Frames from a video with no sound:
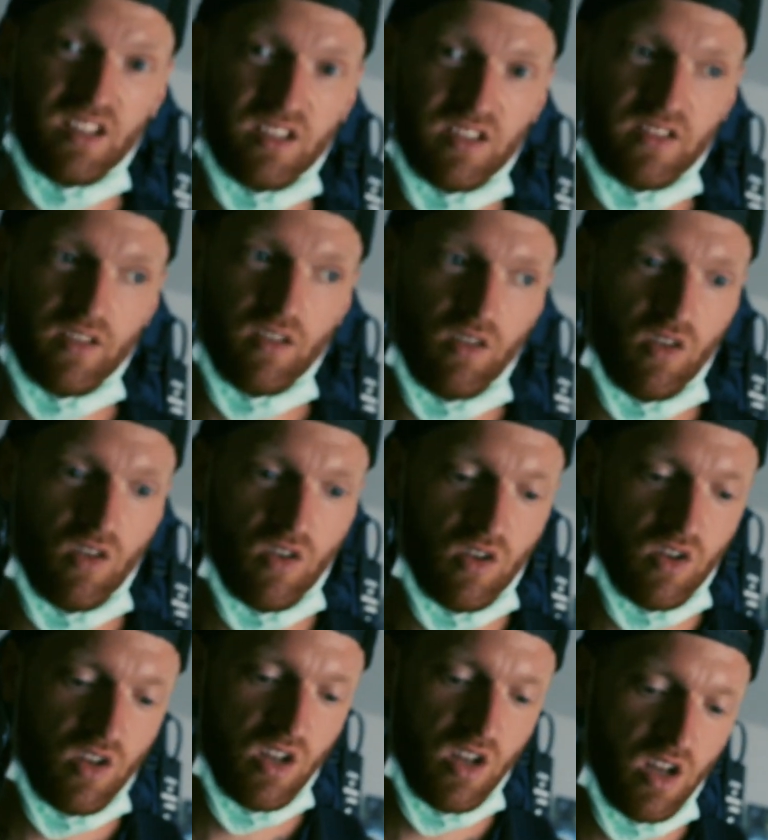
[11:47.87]
So
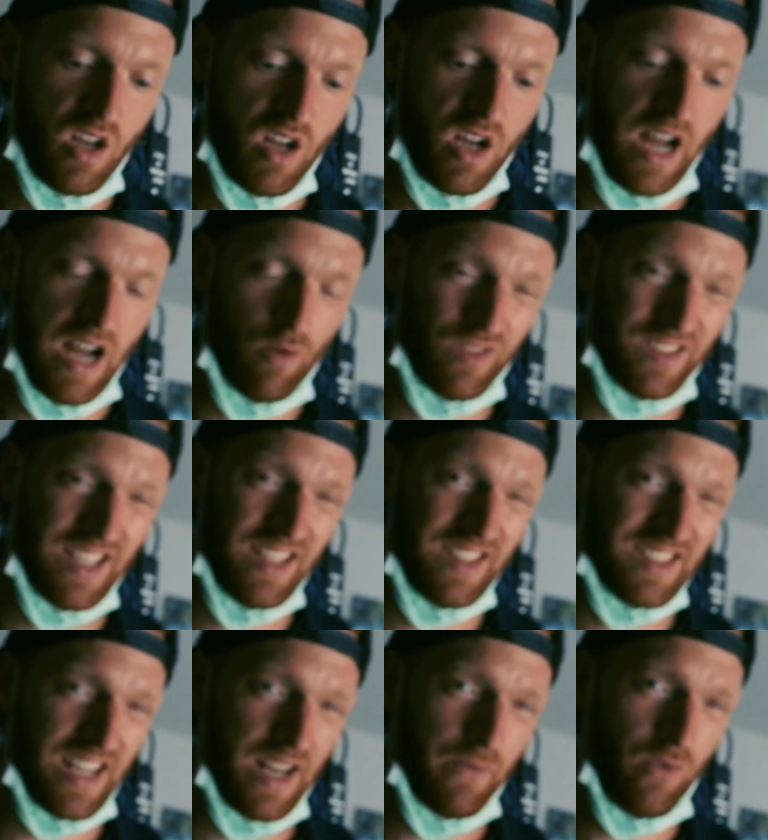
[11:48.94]
I would say
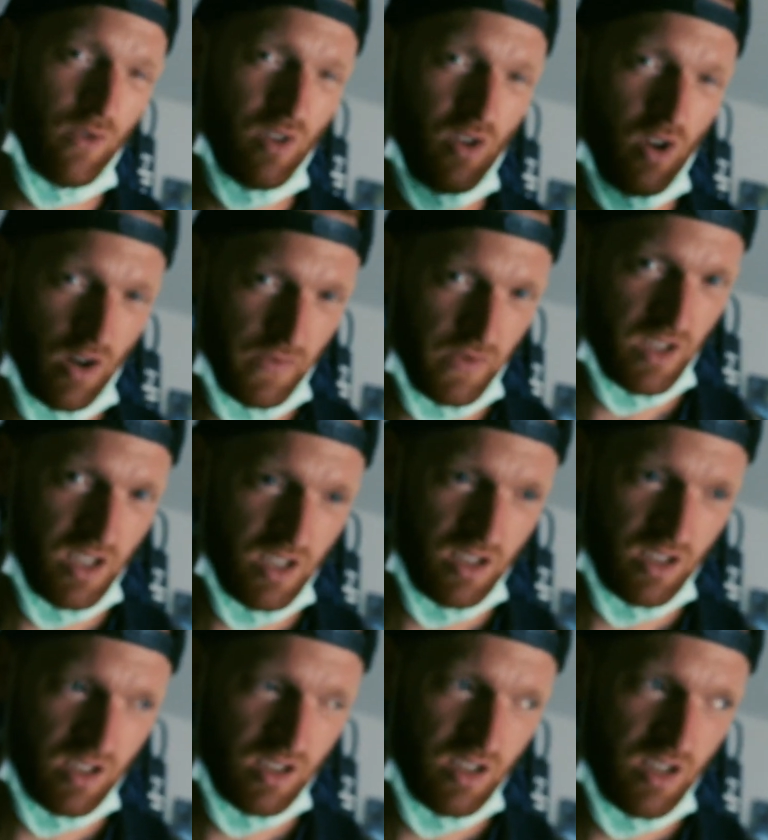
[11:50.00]
it's time for a coffee
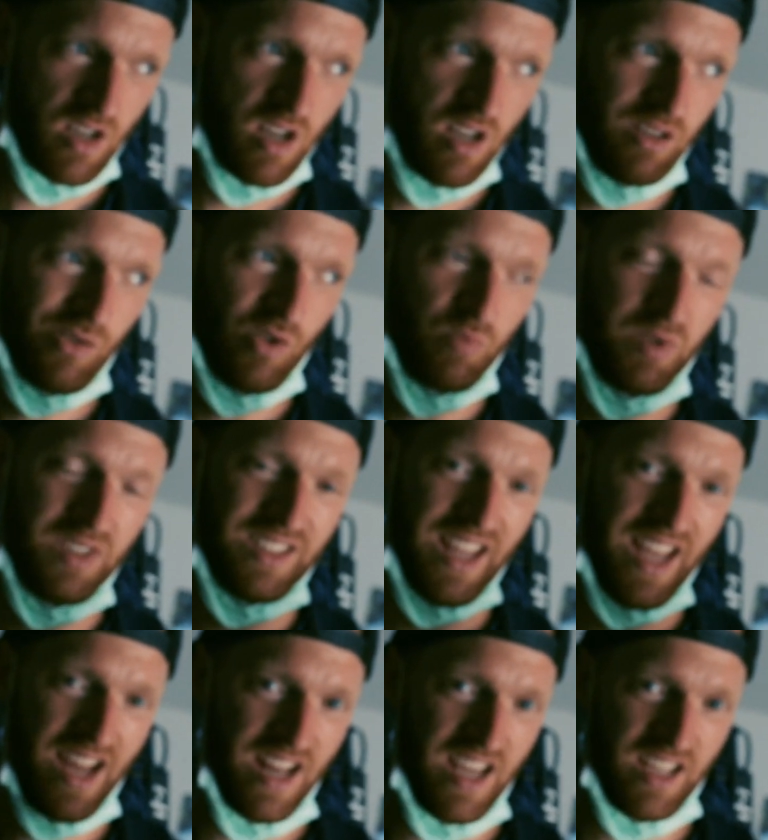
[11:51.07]
to beat the
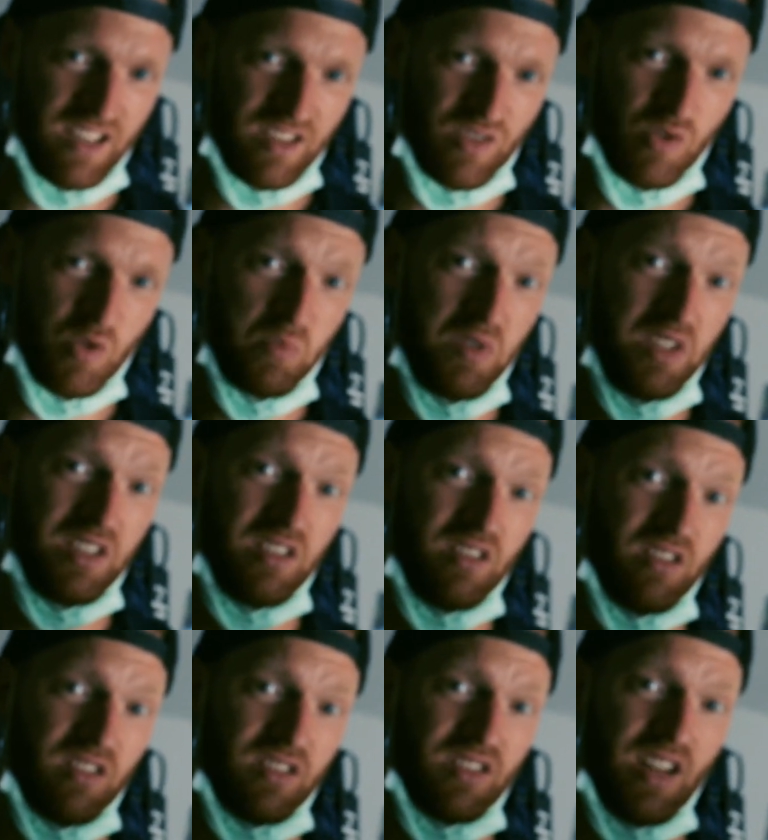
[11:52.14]
headache, to beat
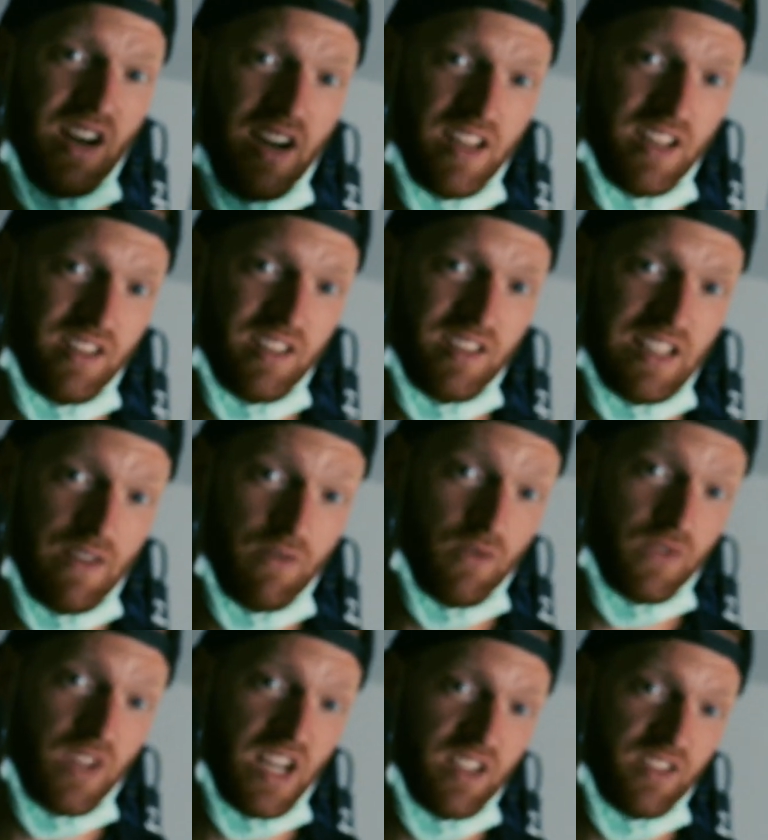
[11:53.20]
their tiredness, level
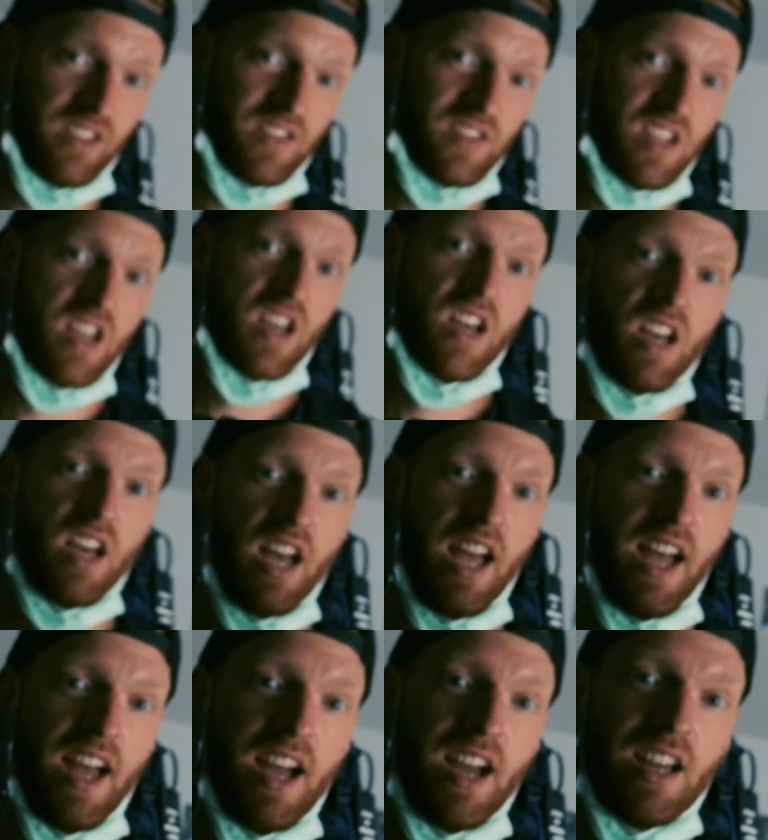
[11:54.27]
of tiredness,
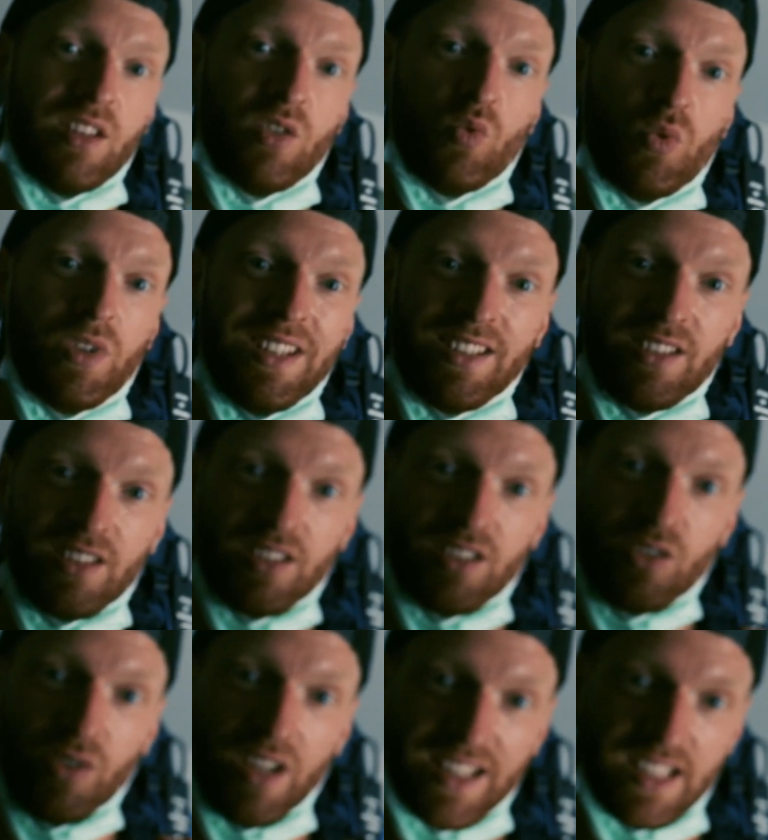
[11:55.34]
and we need
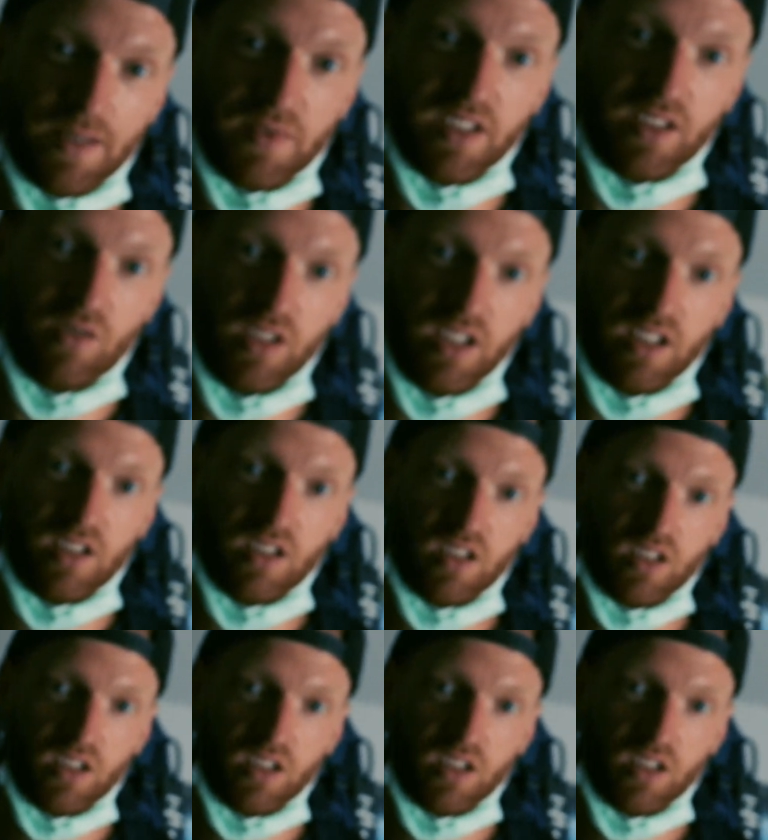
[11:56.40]
to get something to eat.